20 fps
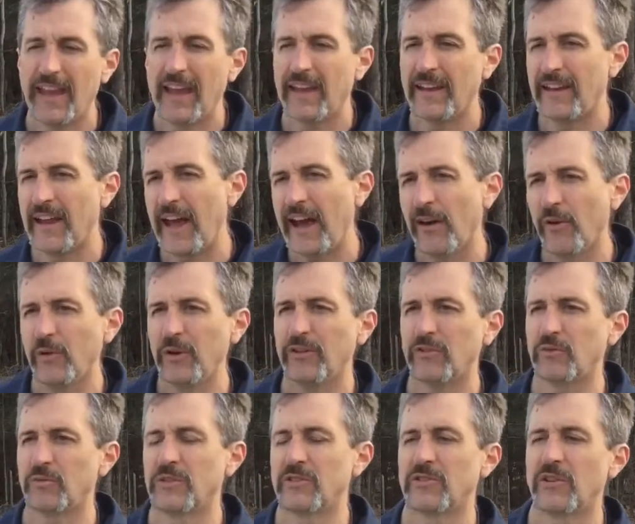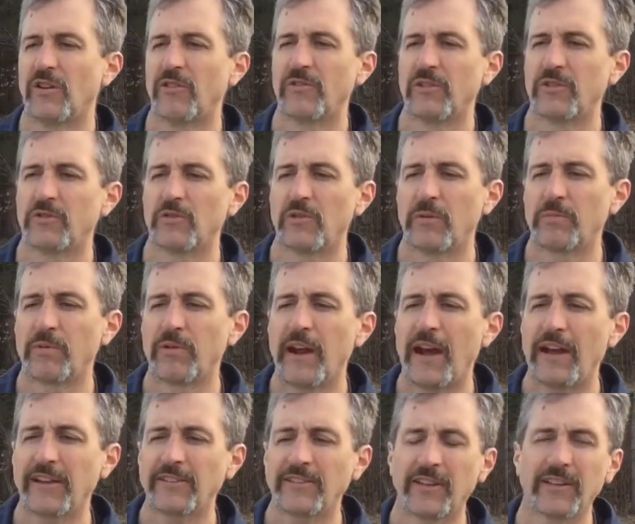and now we switch over to a
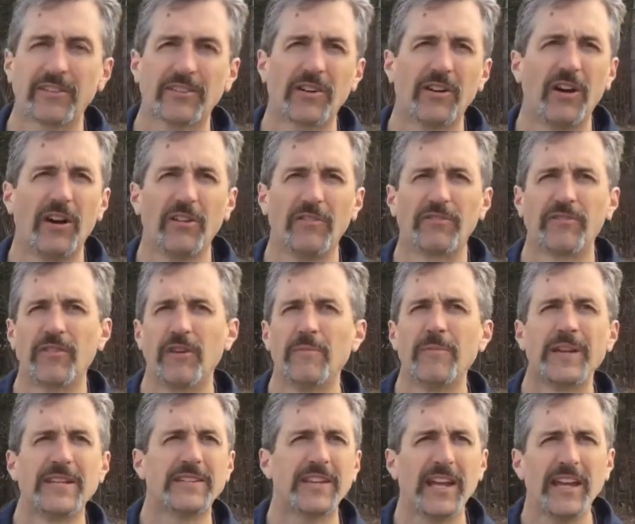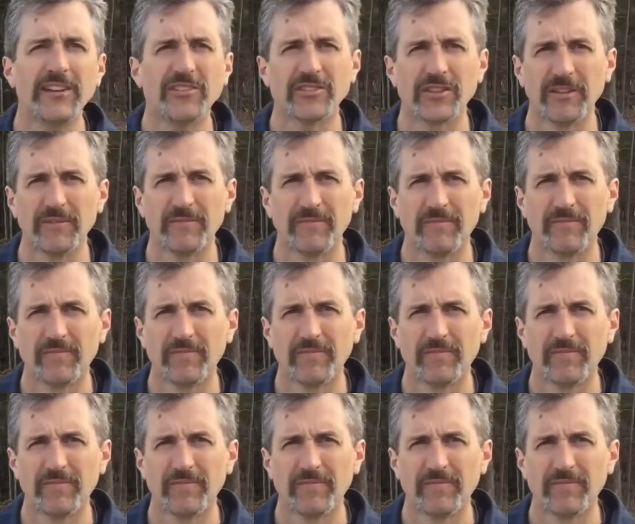process called fermentation.